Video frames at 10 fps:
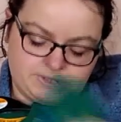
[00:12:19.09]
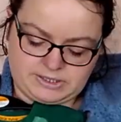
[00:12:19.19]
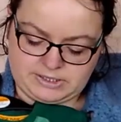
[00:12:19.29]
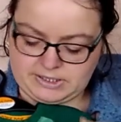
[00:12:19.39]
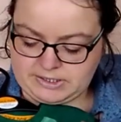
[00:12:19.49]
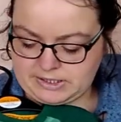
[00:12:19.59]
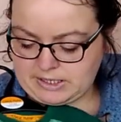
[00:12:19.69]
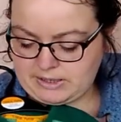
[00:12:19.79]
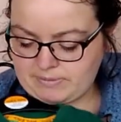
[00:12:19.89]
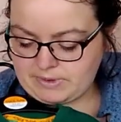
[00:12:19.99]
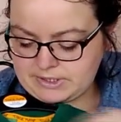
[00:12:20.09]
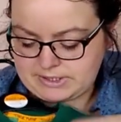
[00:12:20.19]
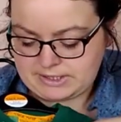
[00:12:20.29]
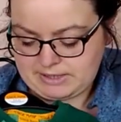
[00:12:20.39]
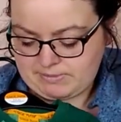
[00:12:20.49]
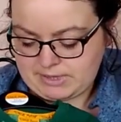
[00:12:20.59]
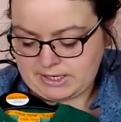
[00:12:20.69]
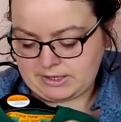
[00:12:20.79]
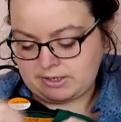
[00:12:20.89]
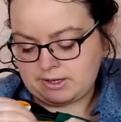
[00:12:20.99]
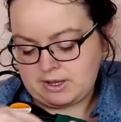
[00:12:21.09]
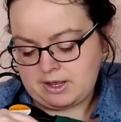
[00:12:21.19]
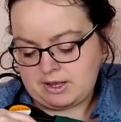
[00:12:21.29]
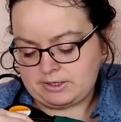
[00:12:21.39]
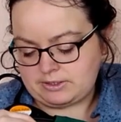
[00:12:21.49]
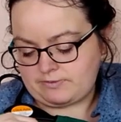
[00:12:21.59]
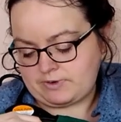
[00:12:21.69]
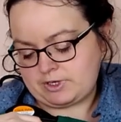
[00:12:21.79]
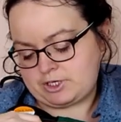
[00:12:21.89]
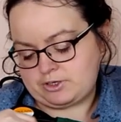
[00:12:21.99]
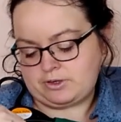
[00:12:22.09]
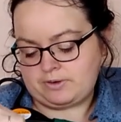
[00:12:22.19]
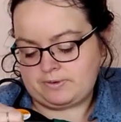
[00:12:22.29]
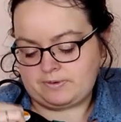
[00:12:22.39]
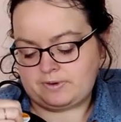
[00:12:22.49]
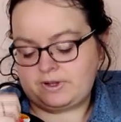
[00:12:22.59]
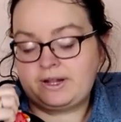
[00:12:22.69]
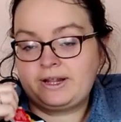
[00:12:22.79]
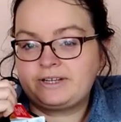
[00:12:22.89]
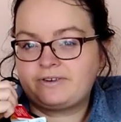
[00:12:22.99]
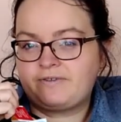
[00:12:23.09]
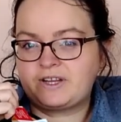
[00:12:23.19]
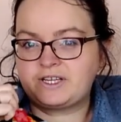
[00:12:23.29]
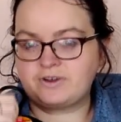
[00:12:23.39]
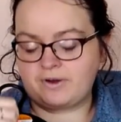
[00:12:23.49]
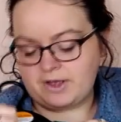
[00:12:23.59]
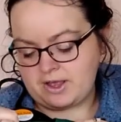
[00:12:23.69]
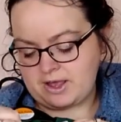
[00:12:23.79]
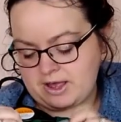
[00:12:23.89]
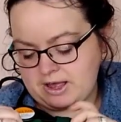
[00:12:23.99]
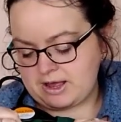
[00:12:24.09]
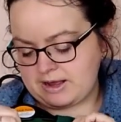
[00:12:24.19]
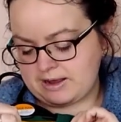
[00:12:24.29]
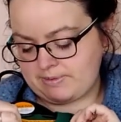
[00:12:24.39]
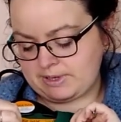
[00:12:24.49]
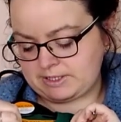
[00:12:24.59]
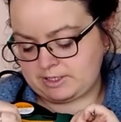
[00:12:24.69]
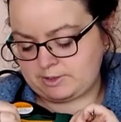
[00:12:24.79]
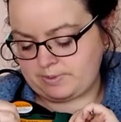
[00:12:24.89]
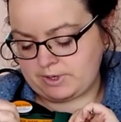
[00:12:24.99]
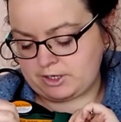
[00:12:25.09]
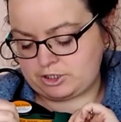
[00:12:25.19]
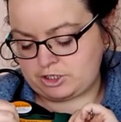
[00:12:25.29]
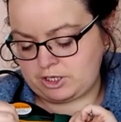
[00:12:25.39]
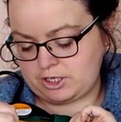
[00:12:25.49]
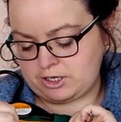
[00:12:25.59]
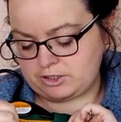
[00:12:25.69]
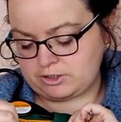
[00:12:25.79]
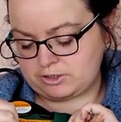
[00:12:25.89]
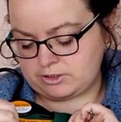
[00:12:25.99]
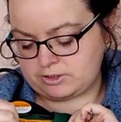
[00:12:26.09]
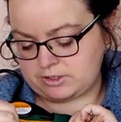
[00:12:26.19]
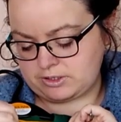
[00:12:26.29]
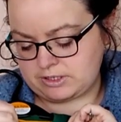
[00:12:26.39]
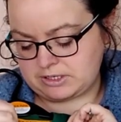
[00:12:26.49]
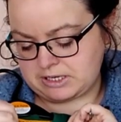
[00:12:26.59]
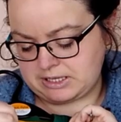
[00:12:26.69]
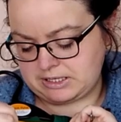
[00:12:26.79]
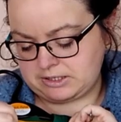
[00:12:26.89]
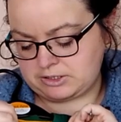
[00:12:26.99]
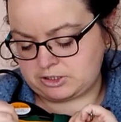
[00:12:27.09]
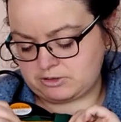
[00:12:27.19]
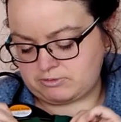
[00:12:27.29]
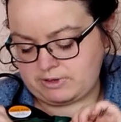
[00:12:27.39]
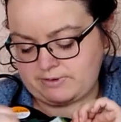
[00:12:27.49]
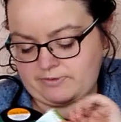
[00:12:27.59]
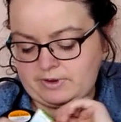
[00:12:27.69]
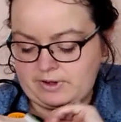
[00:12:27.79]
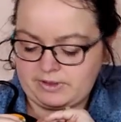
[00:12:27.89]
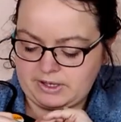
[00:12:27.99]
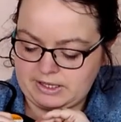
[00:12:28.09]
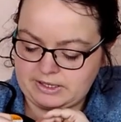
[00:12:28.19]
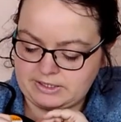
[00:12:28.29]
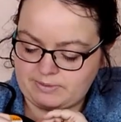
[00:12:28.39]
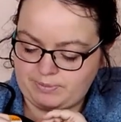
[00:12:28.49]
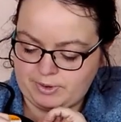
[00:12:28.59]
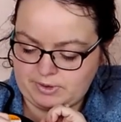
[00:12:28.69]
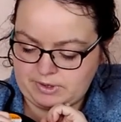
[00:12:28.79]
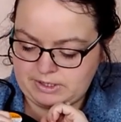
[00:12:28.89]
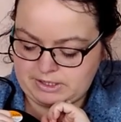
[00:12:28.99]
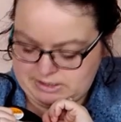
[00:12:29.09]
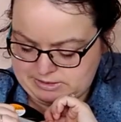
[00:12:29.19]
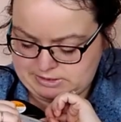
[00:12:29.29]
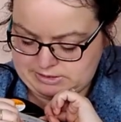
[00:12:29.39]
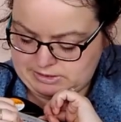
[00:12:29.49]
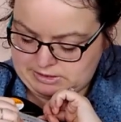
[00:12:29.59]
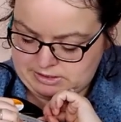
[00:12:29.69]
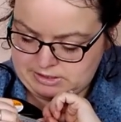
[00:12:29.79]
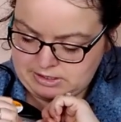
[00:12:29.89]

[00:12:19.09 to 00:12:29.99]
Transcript: This is um, the man. It's official, it's official. Um, this is by Julia Donaldson and Alex Griff. I think it, there's a book on it, isn't it?